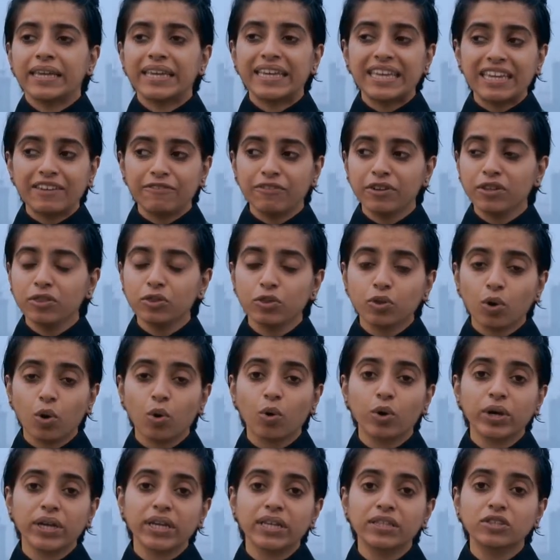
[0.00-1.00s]
even
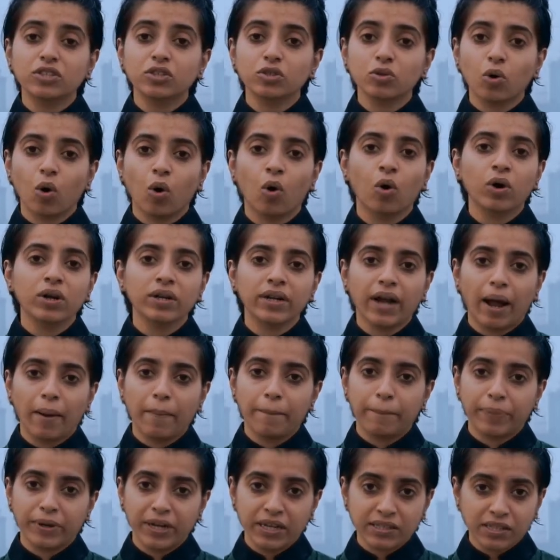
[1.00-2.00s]
though its own
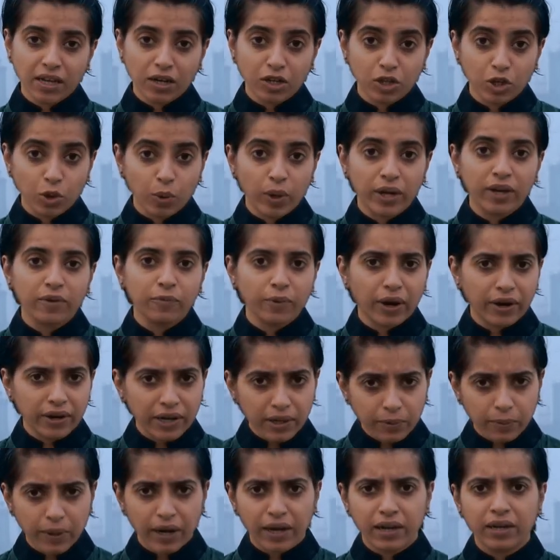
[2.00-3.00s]
companies are doing
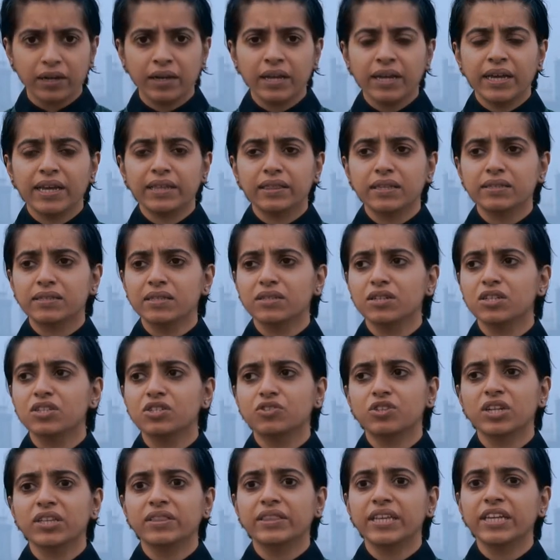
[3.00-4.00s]
very well in this industry,